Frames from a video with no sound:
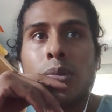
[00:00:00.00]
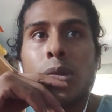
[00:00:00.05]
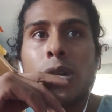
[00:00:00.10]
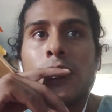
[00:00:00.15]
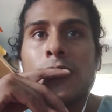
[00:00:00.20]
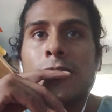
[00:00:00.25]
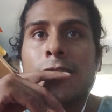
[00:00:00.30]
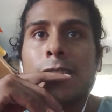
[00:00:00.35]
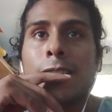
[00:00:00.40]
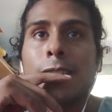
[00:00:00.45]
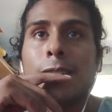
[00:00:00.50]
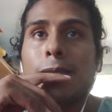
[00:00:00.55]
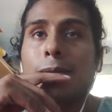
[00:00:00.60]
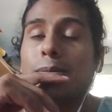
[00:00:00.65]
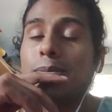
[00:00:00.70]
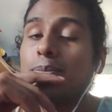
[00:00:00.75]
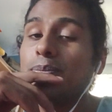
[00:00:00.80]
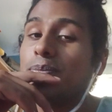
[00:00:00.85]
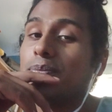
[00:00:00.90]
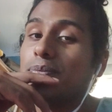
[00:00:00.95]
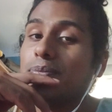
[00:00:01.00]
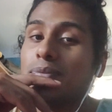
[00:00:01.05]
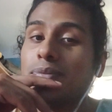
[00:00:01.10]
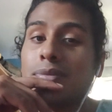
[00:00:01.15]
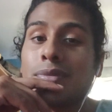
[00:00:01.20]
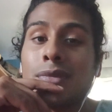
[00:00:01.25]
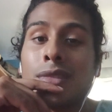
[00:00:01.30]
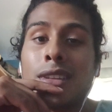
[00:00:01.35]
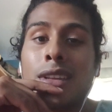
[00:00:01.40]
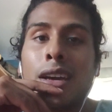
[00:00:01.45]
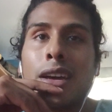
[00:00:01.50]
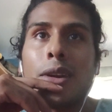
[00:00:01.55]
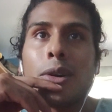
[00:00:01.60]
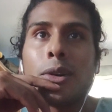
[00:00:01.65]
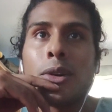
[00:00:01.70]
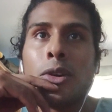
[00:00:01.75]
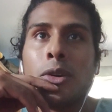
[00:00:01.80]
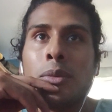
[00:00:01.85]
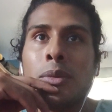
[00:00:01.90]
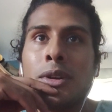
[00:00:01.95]
But mm, I
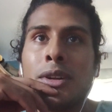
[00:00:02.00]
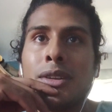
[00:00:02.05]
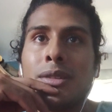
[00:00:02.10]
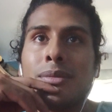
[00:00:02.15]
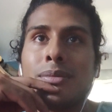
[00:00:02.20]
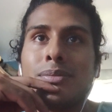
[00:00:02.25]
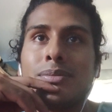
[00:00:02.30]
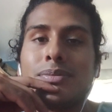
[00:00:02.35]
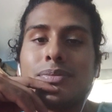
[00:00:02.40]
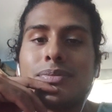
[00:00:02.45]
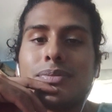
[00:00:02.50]
don't know, man.